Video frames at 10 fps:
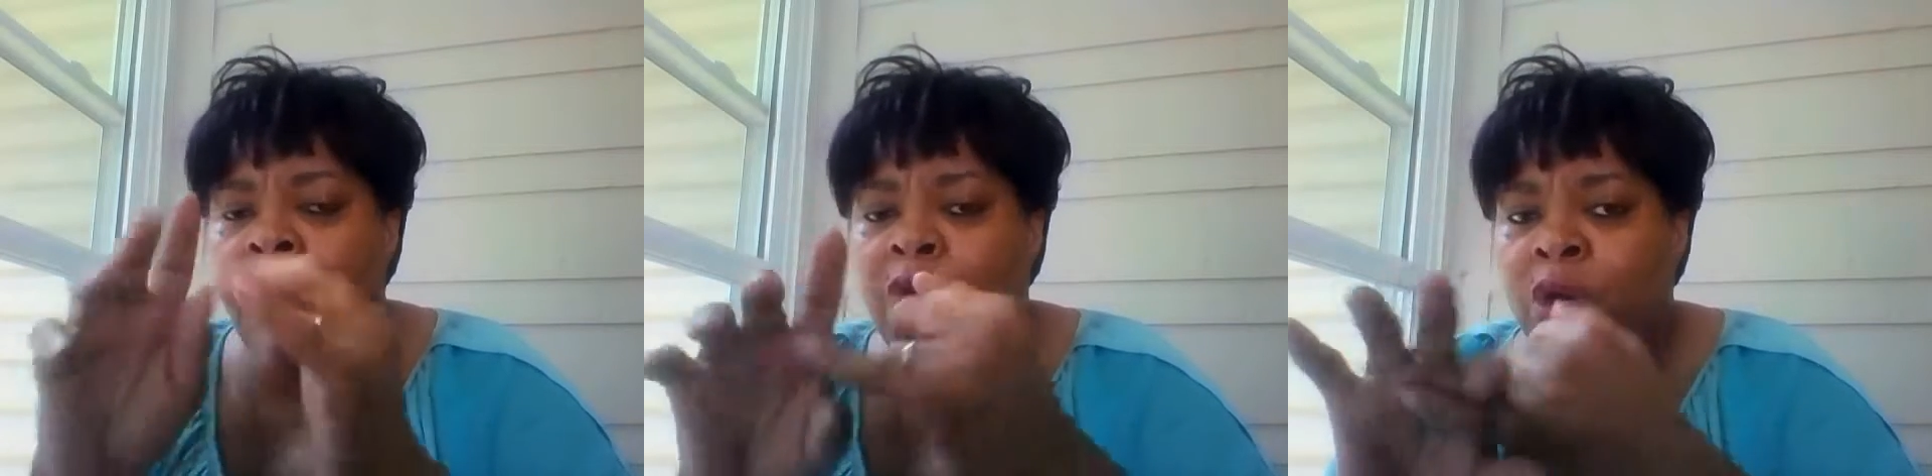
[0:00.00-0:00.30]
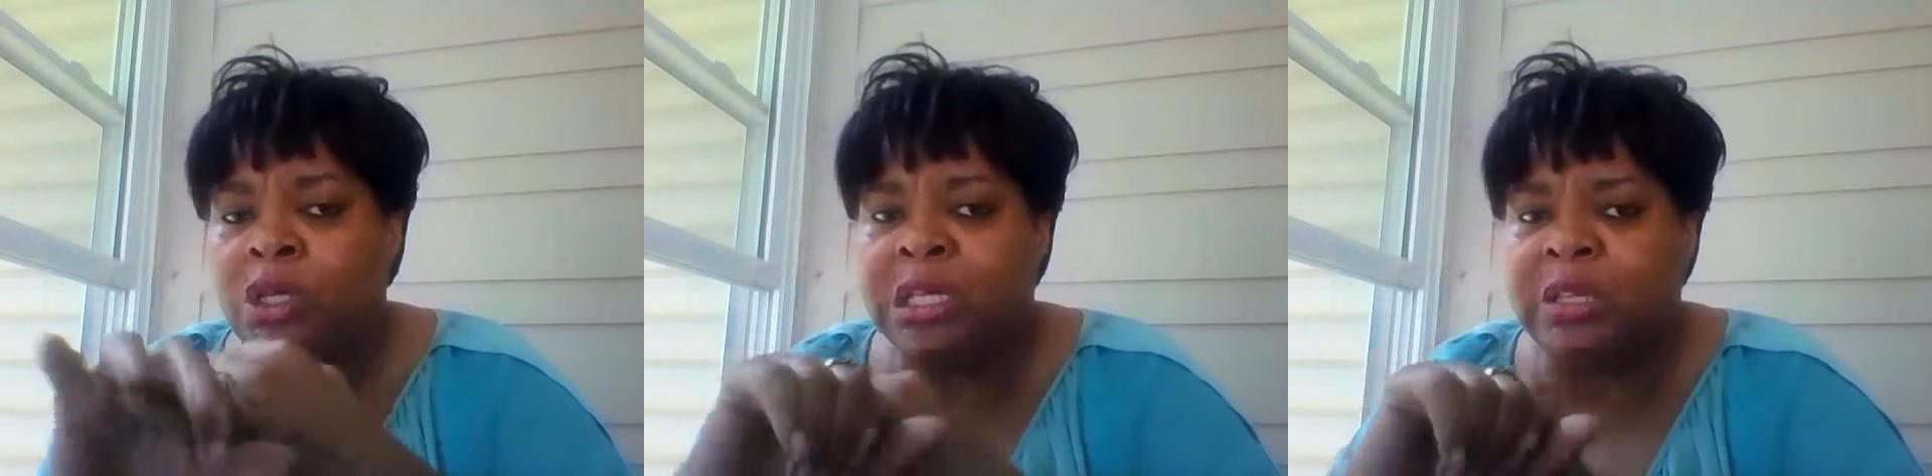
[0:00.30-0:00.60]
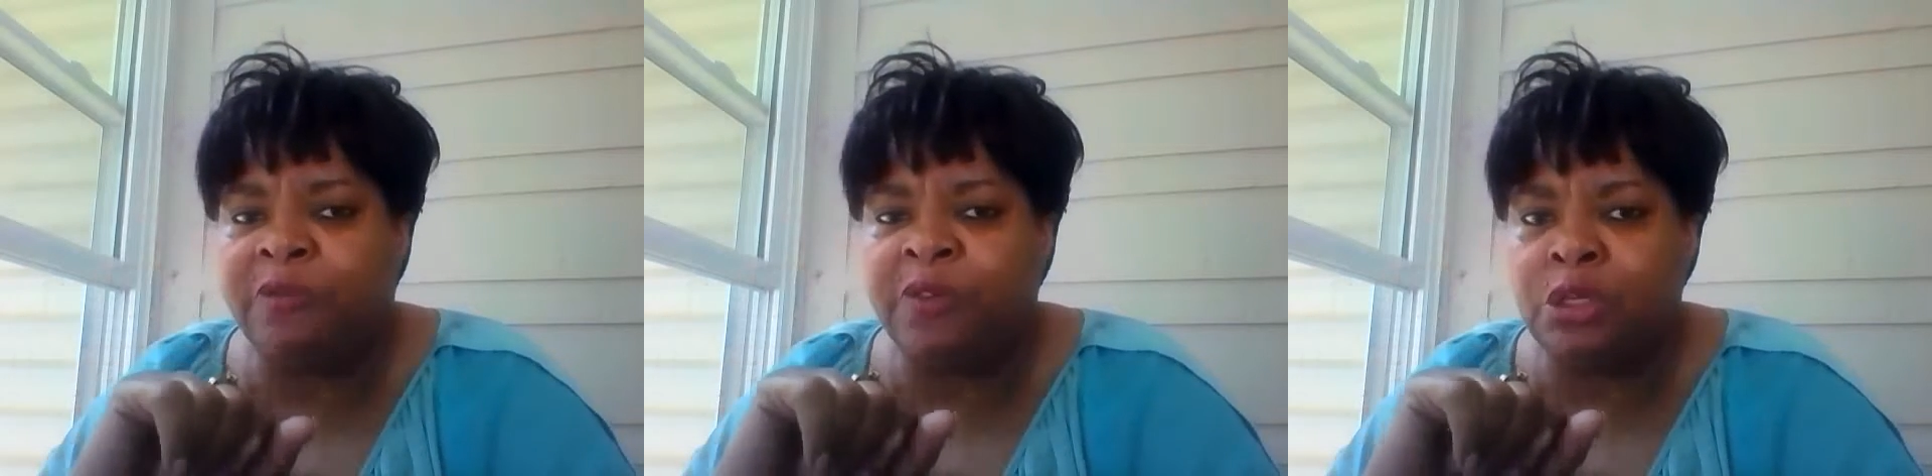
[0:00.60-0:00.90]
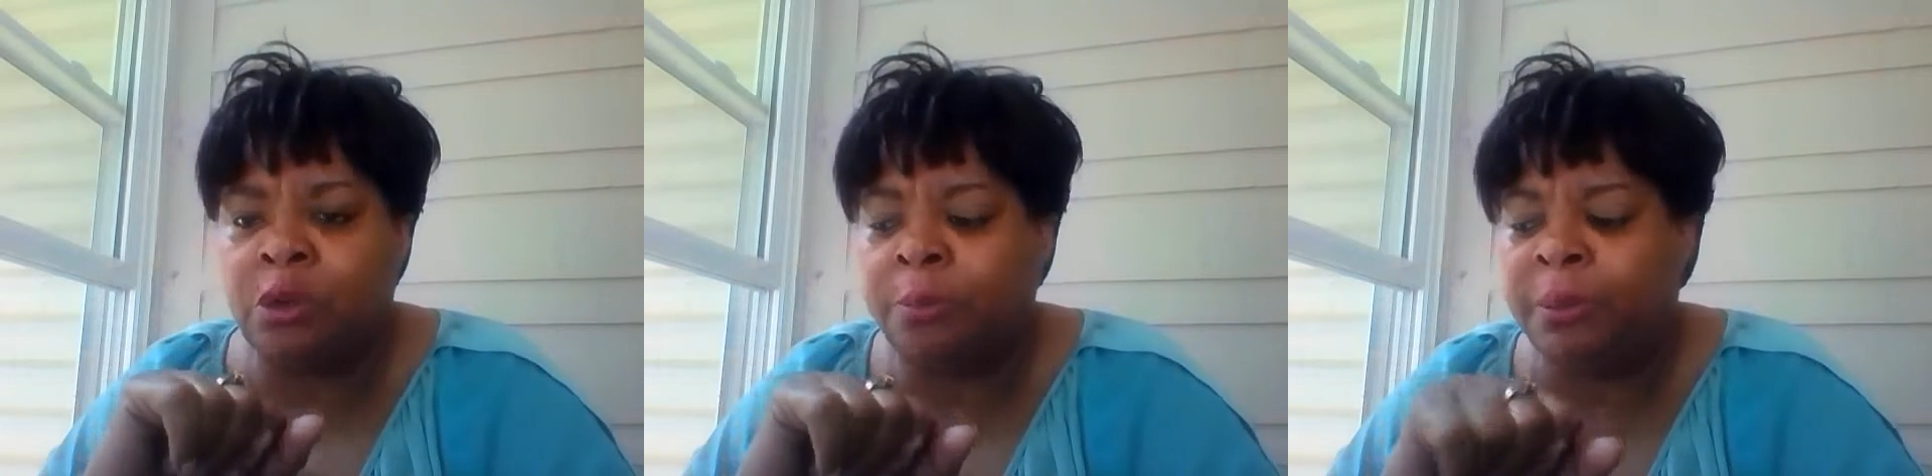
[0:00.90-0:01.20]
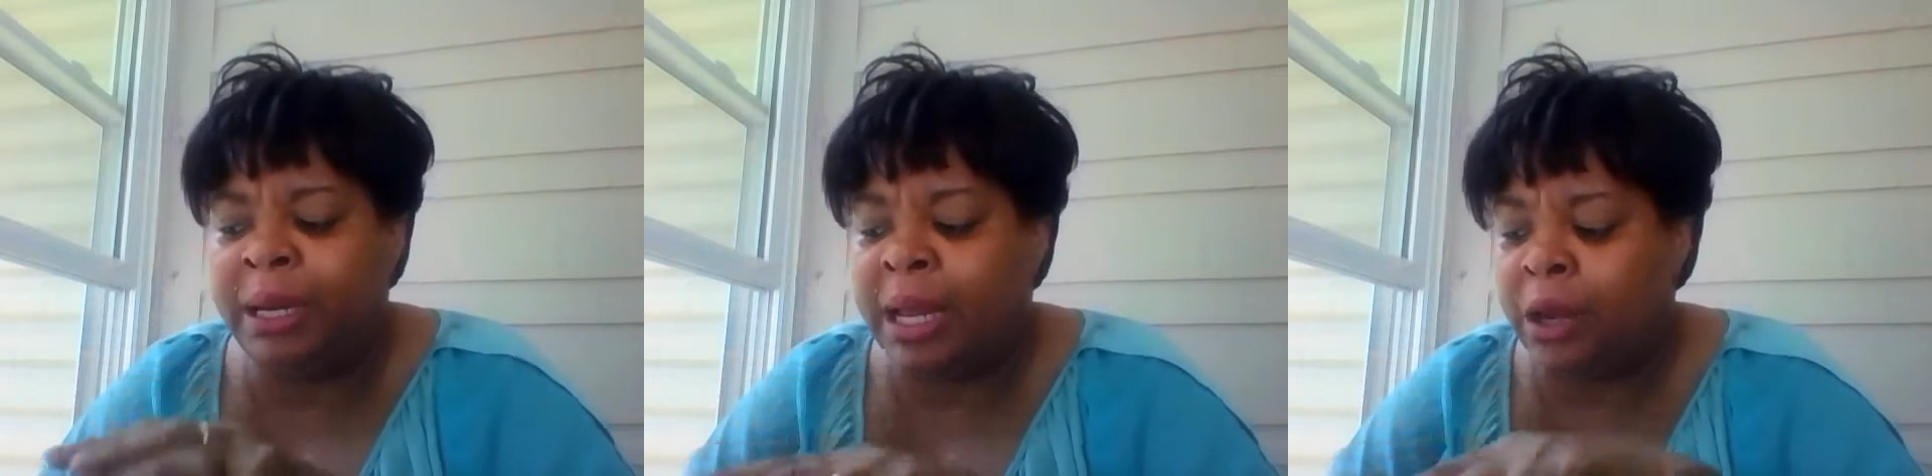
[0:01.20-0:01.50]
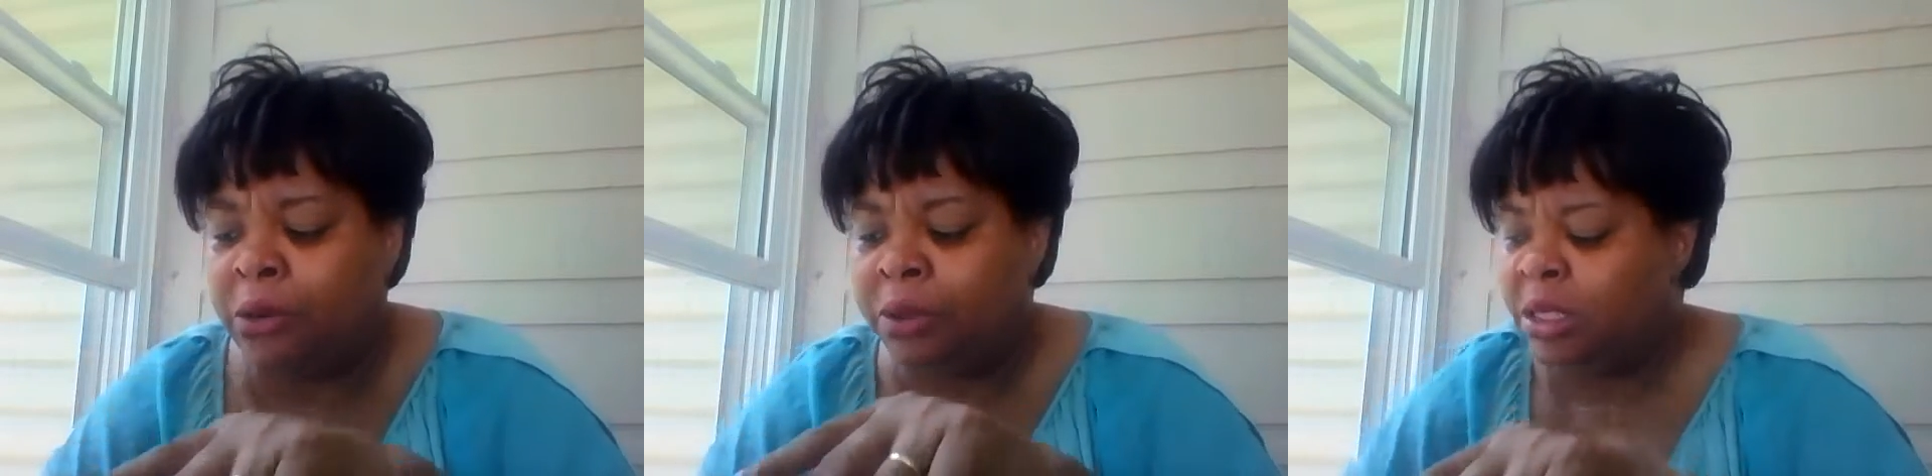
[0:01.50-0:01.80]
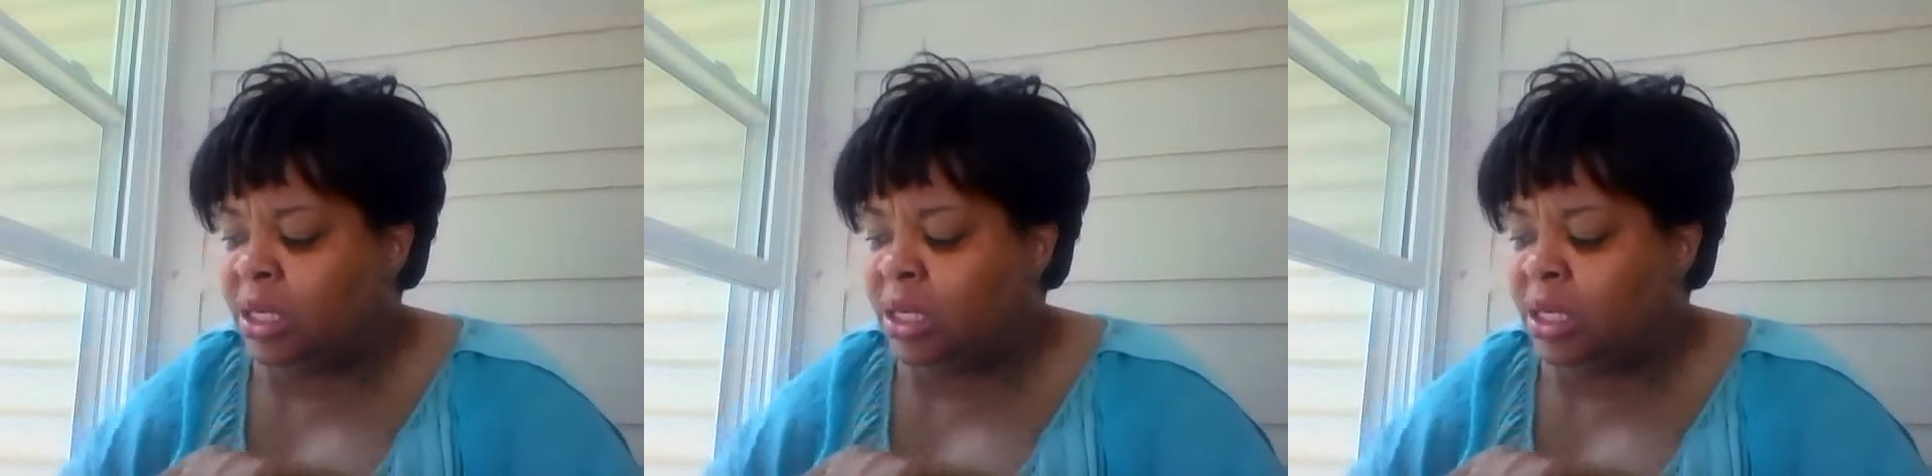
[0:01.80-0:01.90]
Of course, there's the physical plane. I don't need